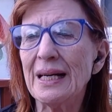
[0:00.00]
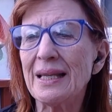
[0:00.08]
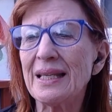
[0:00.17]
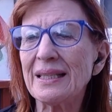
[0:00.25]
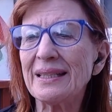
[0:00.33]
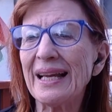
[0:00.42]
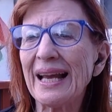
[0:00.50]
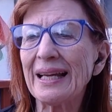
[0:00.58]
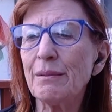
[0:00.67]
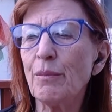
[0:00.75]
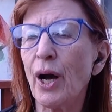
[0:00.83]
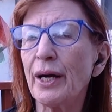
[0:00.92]
The
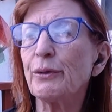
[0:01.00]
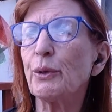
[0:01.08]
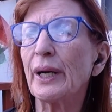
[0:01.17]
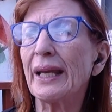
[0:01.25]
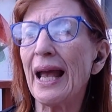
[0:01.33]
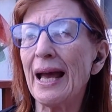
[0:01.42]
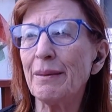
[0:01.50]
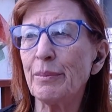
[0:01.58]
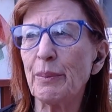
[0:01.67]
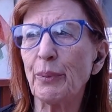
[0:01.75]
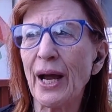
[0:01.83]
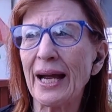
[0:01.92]
second mantra can
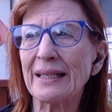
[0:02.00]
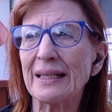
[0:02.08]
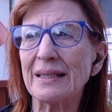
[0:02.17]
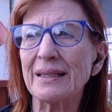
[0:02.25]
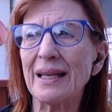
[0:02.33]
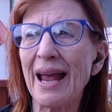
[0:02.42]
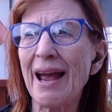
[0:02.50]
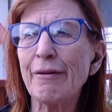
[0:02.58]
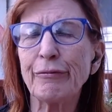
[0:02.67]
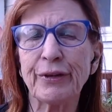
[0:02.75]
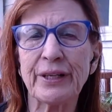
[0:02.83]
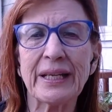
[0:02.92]
be practiced
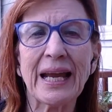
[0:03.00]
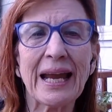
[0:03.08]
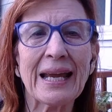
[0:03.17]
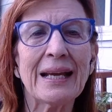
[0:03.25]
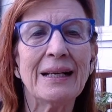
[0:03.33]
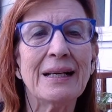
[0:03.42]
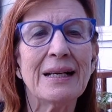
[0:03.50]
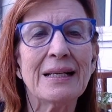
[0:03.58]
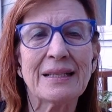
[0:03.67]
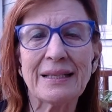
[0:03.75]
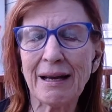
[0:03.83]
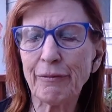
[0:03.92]
every day,
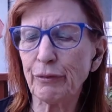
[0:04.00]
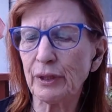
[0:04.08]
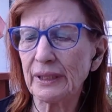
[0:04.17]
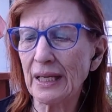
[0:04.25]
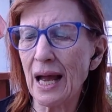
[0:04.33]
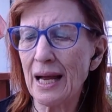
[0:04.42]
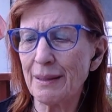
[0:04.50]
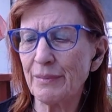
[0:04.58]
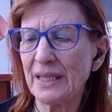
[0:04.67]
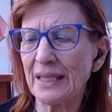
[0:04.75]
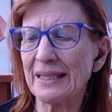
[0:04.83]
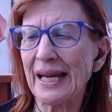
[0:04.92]
several
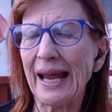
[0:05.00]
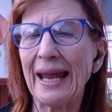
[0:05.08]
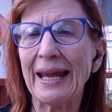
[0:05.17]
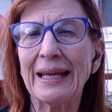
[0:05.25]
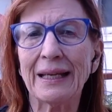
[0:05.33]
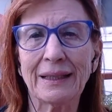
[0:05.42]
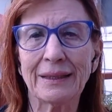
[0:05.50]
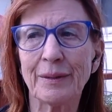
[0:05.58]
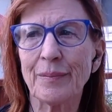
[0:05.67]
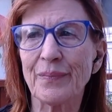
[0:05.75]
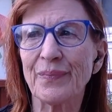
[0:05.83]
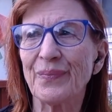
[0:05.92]
times a day.
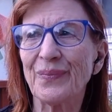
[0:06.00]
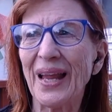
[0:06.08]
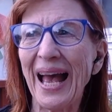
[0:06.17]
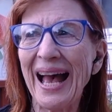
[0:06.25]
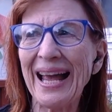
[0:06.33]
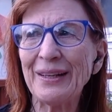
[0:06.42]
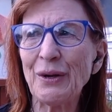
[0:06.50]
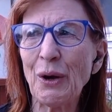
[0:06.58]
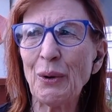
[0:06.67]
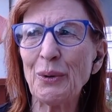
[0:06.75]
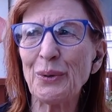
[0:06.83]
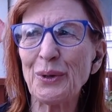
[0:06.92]
I
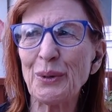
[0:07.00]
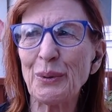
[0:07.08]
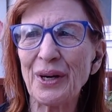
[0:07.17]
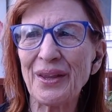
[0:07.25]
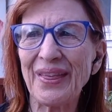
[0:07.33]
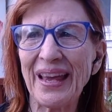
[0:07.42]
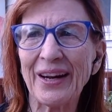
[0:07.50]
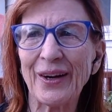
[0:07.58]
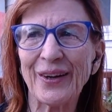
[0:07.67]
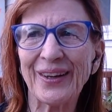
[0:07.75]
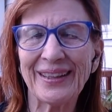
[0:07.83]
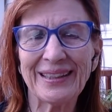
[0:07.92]
know you are
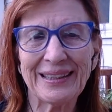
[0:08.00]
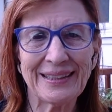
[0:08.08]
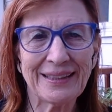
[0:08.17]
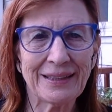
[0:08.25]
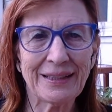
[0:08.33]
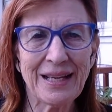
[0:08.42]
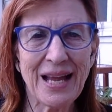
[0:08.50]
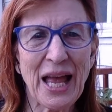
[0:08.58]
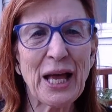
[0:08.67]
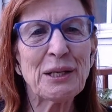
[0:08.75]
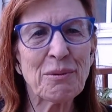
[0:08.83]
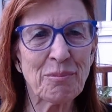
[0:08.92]
there.
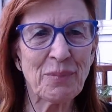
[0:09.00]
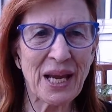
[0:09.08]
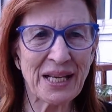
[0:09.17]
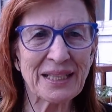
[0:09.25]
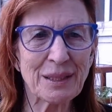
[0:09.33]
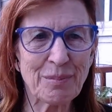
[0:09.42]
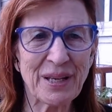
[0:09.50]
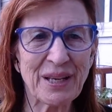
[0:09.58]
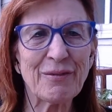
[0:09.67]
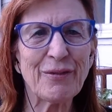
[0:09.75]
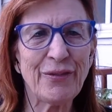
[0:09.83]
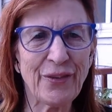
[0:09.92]
And it makes
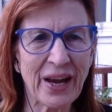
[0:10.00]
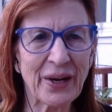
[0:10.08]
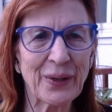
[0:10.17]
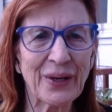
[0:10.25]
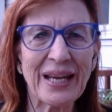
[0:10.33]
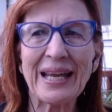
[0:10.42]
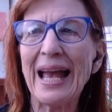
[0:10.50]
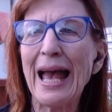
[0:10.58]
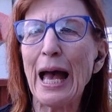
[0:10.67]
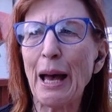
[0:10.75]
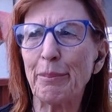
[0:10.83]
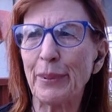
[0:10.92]
me very
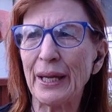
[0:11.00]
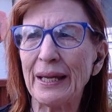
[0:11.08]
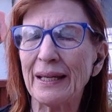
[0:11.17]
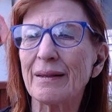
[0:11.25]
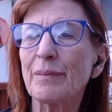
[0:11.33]
happy.